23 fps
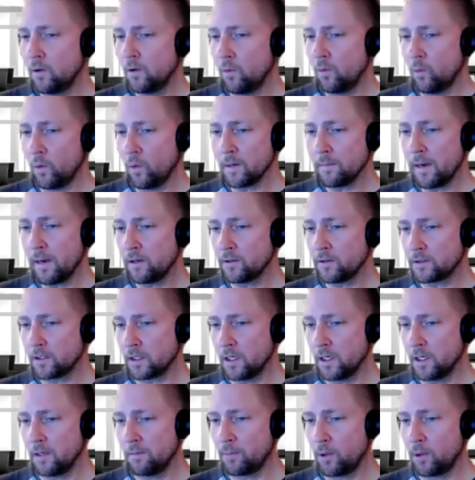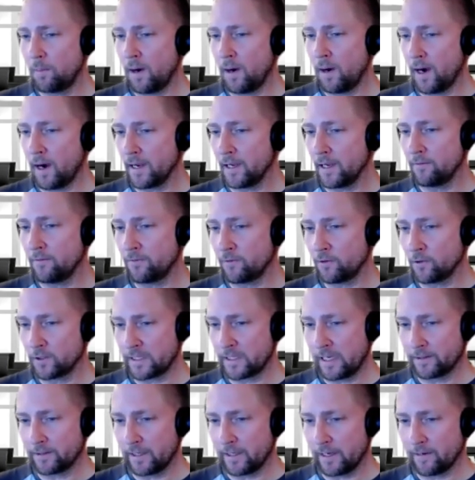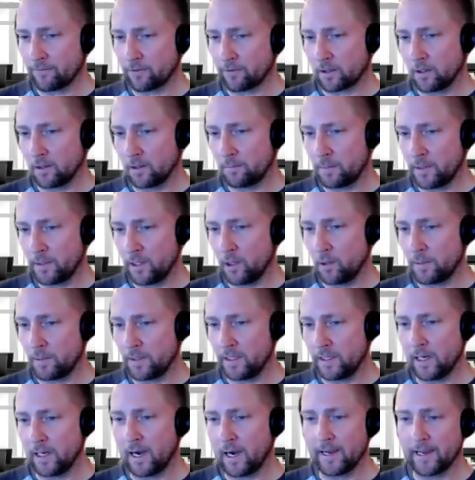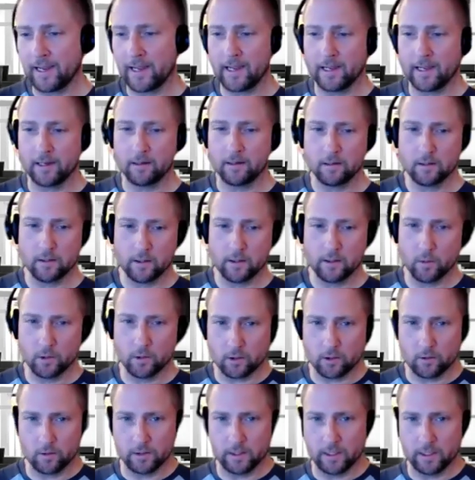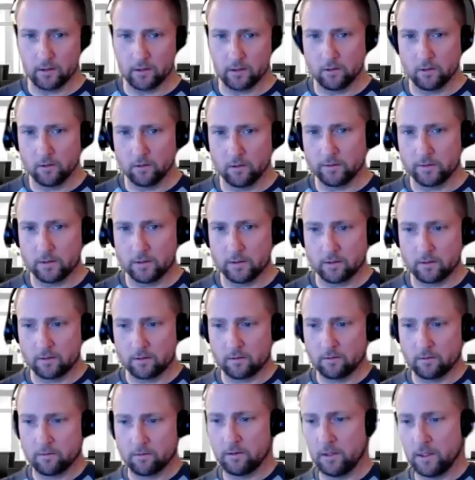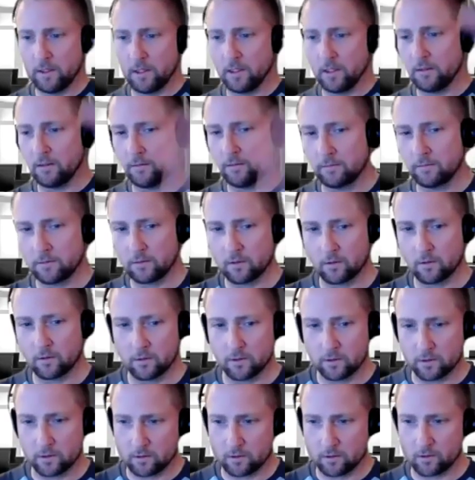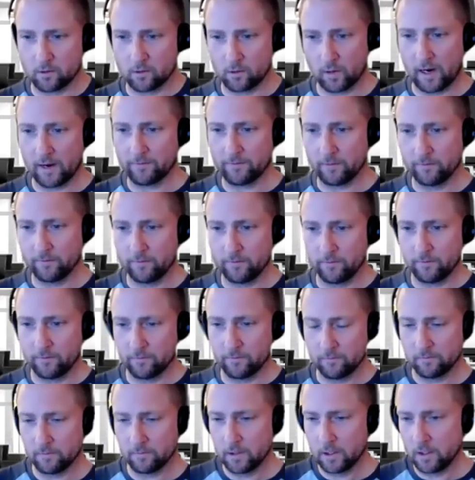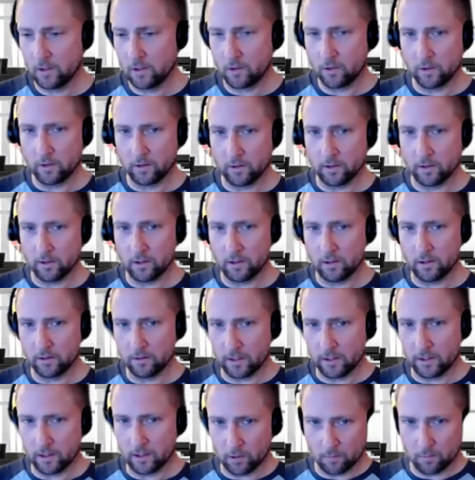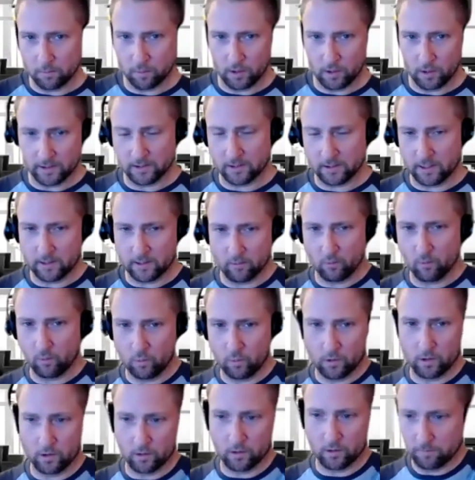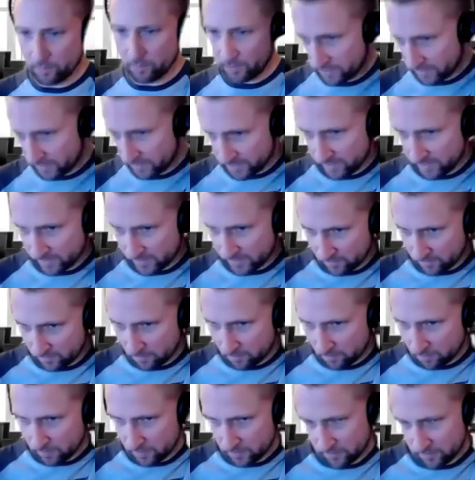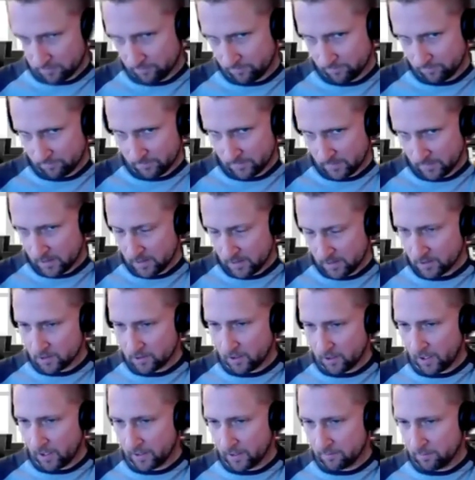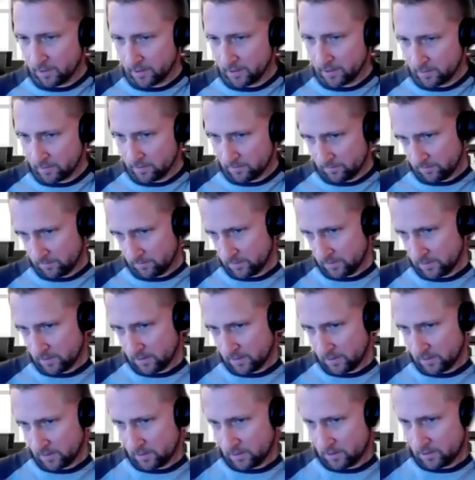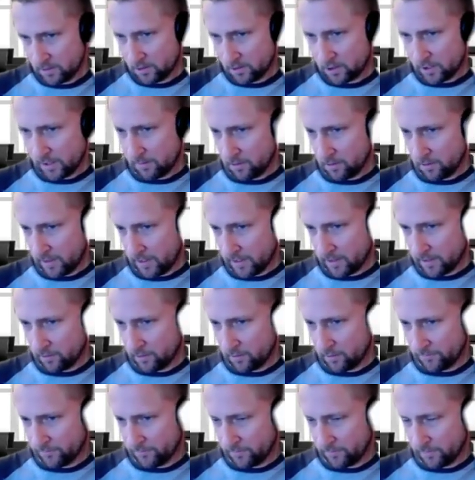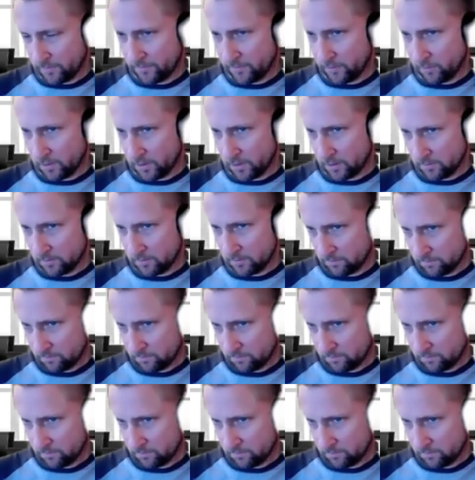what about uh, POPIA for South Africa? P O P I A. You were showing that little uh, graph of uh, that little place that we're protecting. I can't remember the slide, but Shamal, I don't know if, if you want to